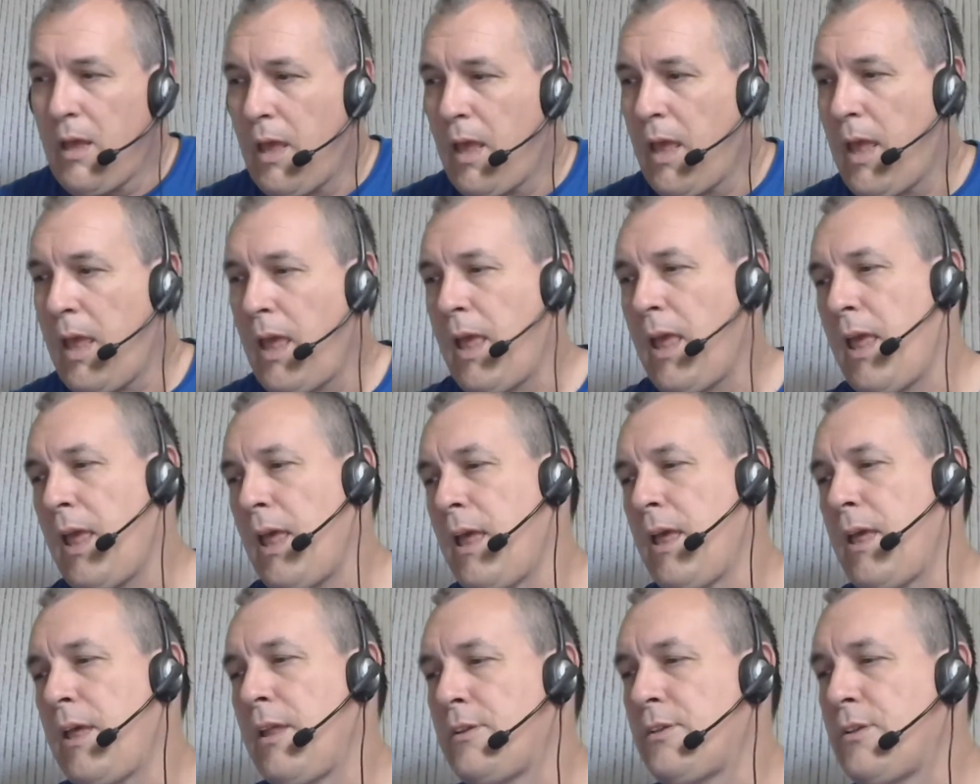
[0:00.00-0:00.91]

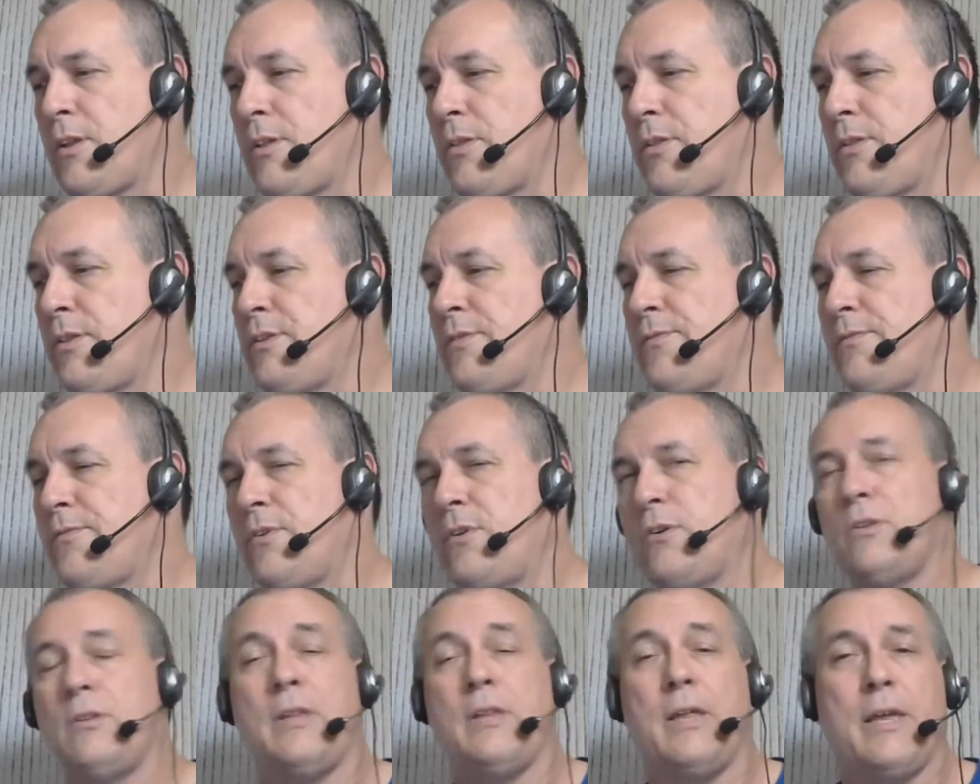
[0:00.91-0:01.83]
And the
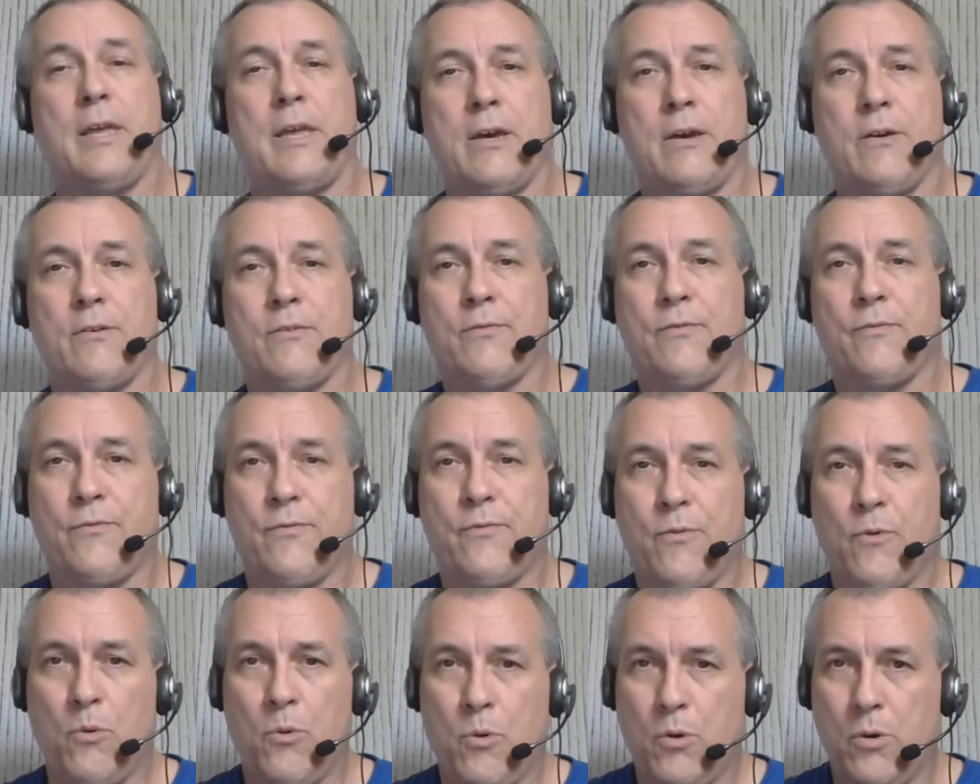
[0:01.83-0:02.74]
default layout
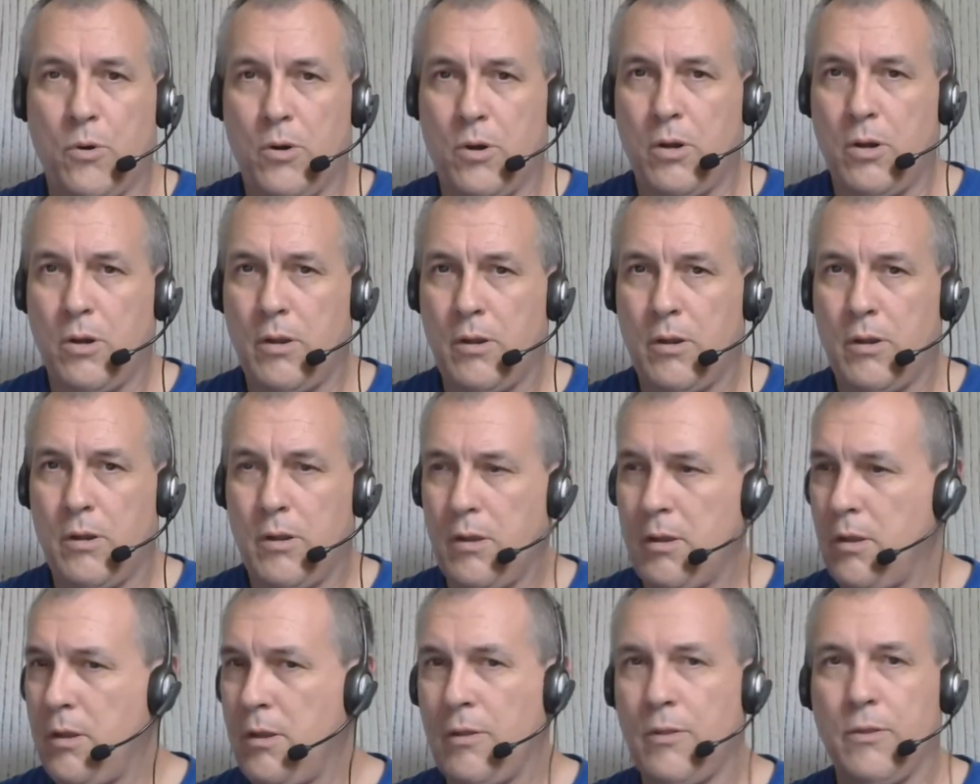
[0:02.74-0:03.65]
for
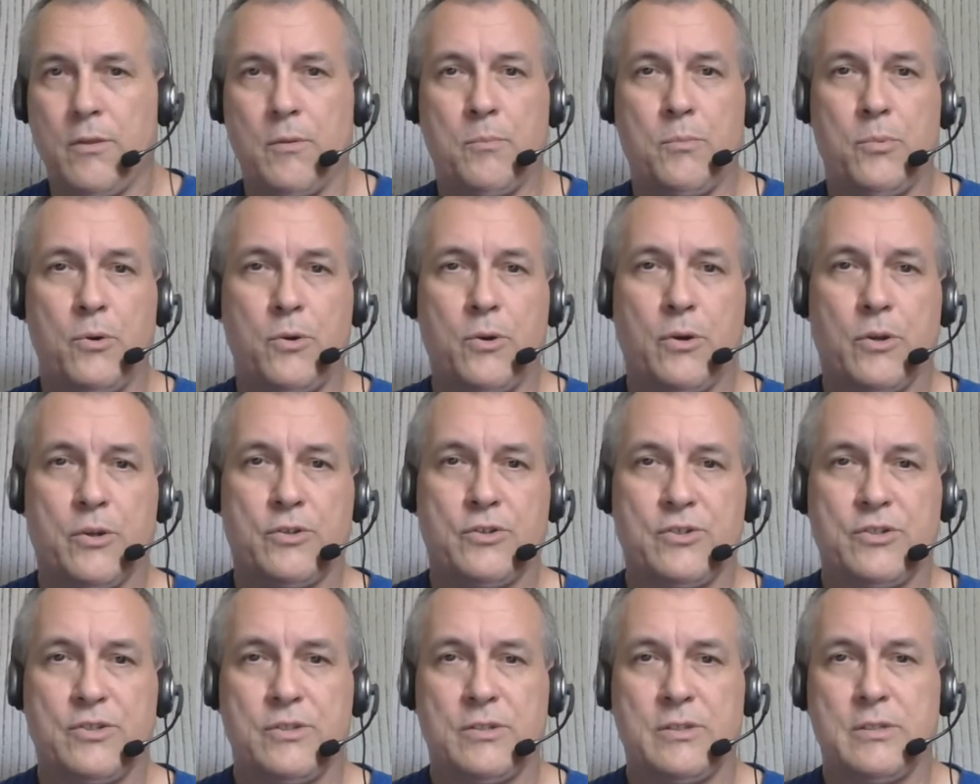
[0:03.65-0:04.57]
the
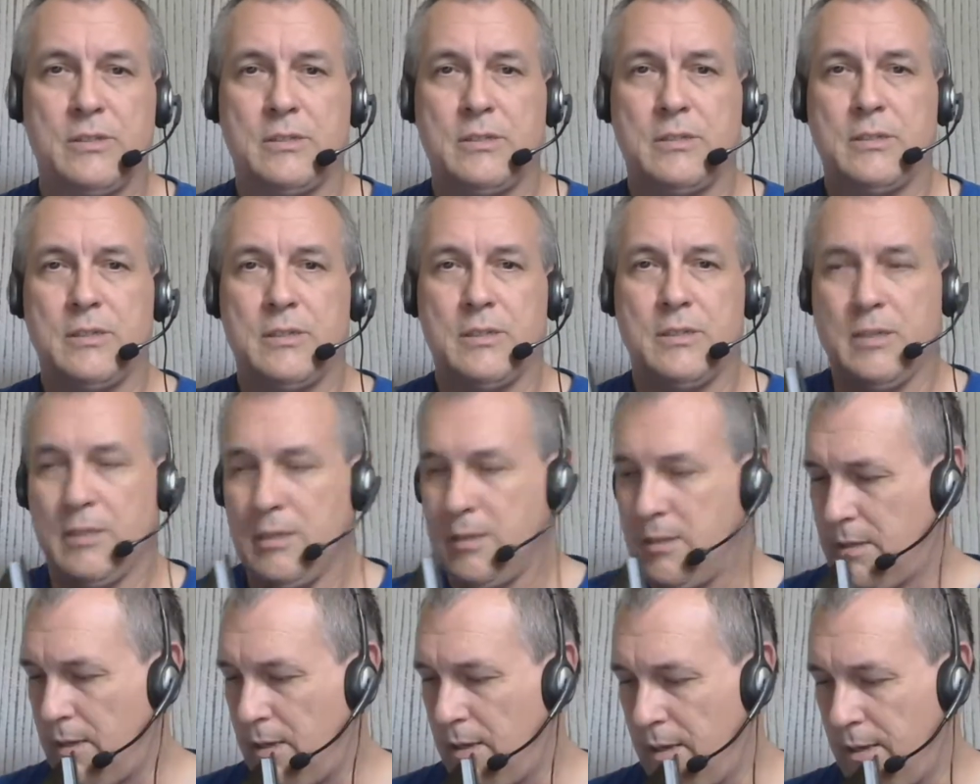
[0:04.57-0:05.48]
books,
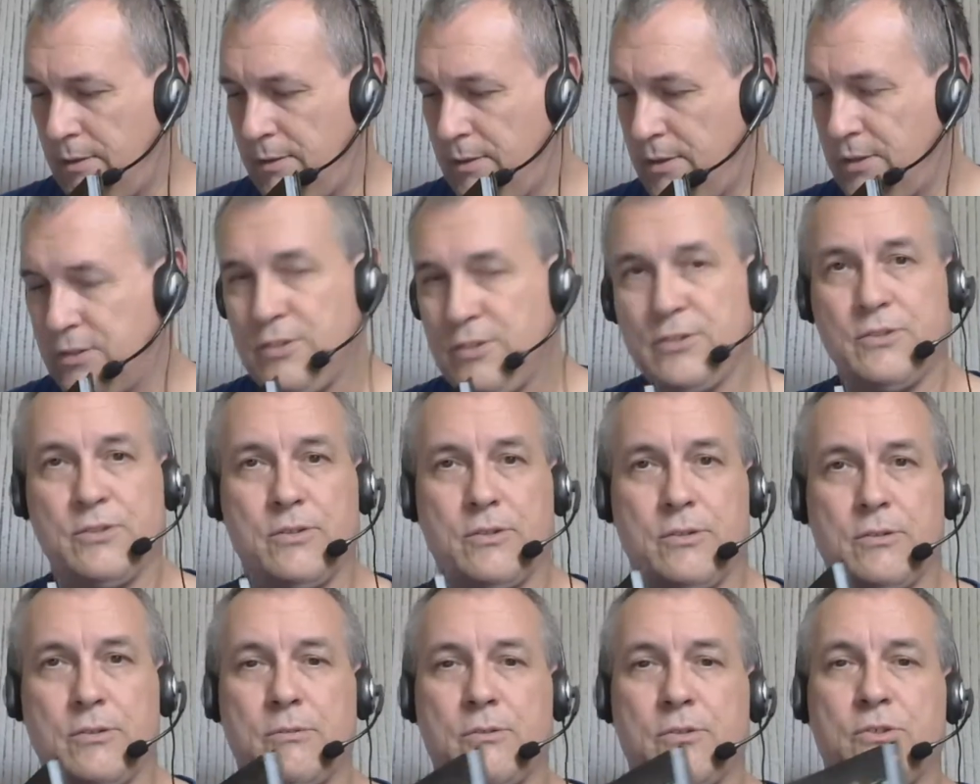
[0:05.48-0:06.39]
this is
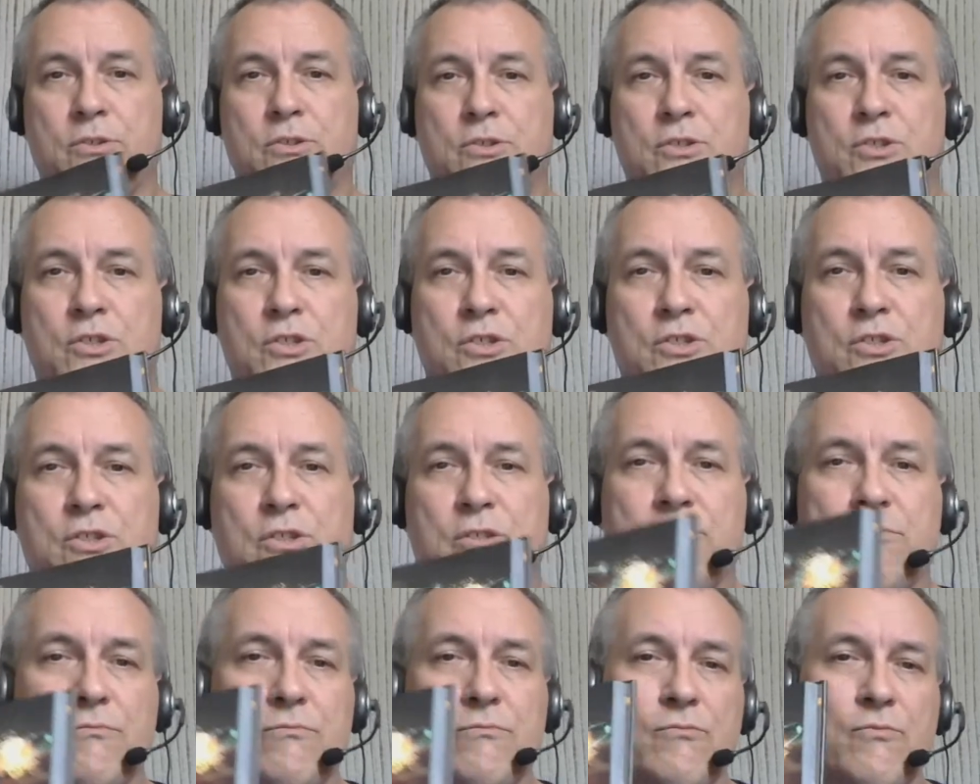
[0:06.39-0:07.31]
just
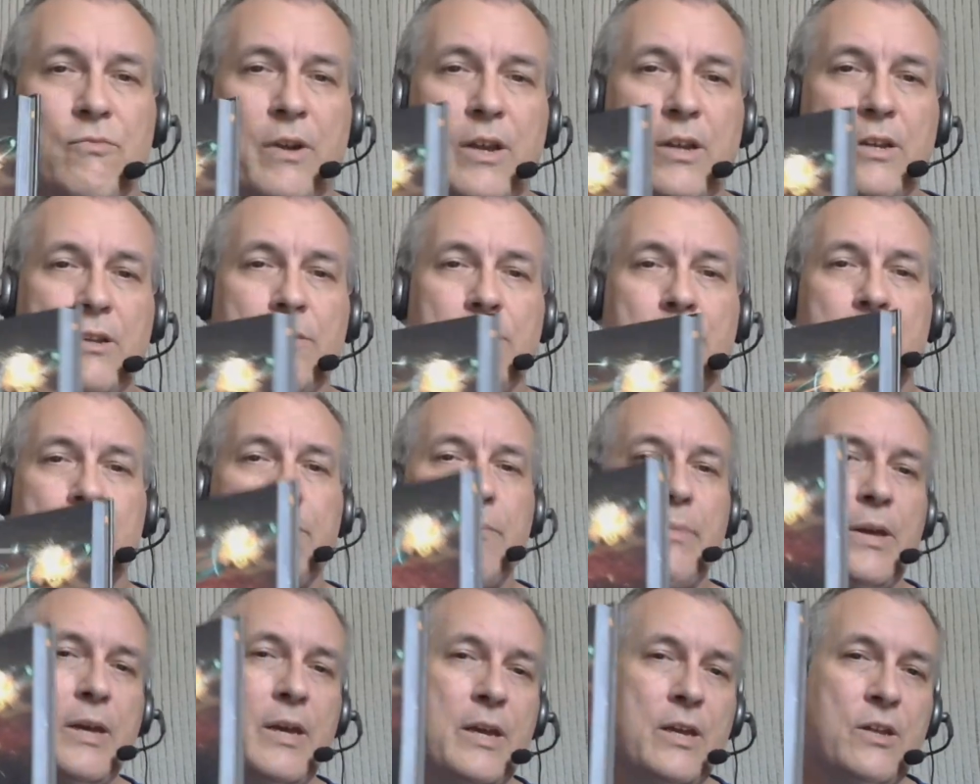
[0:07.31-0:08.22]
a random
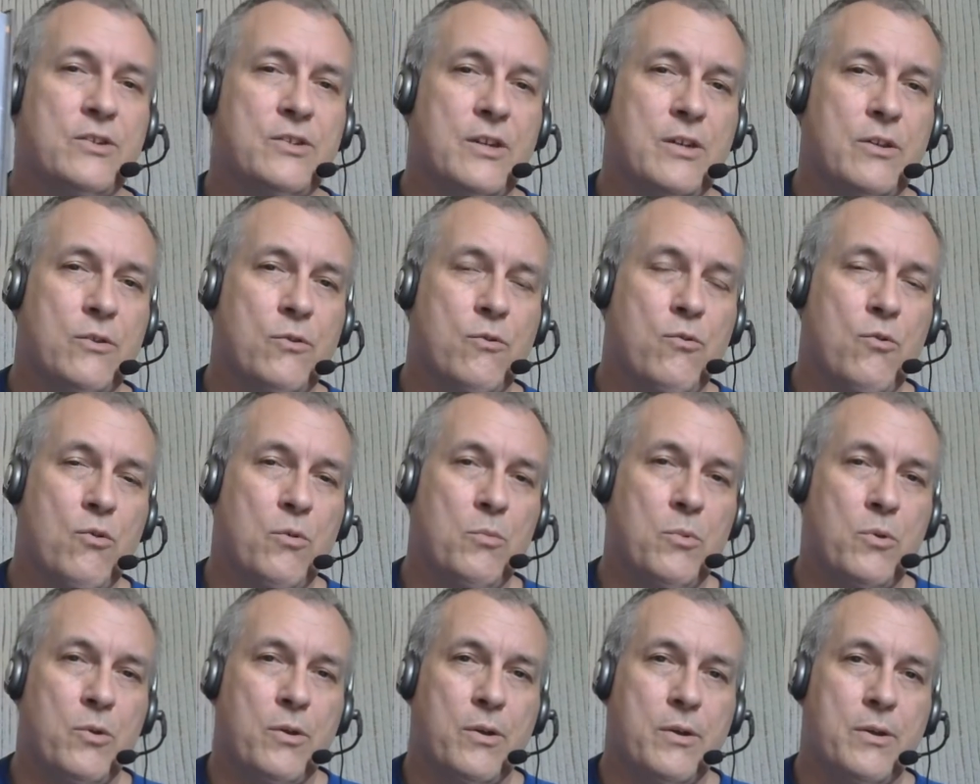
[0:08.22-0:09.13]
page out of the core
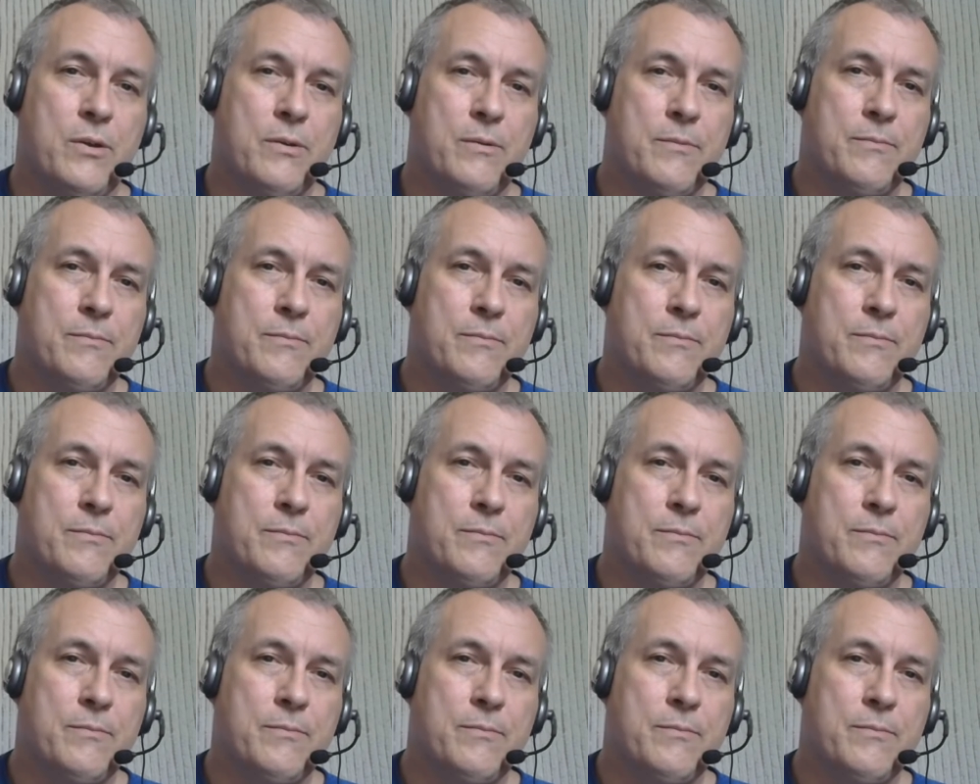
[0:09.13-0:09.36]
book.